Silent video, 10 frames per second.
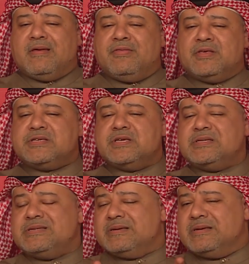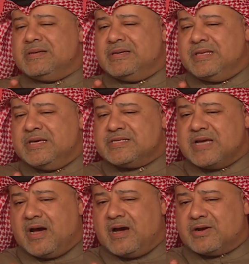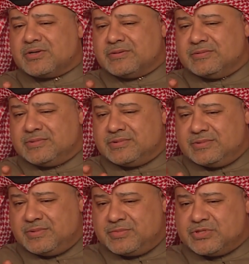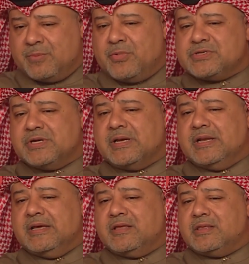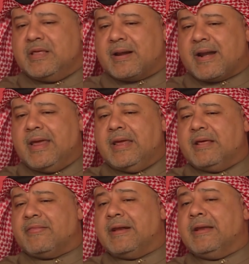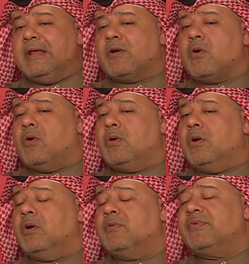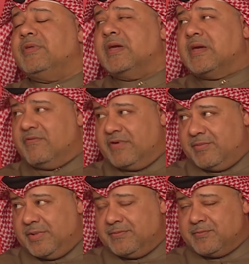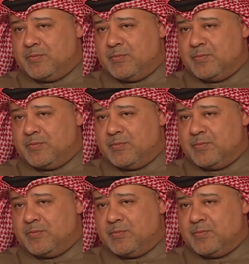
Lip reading: These are supposedly the real role of the government.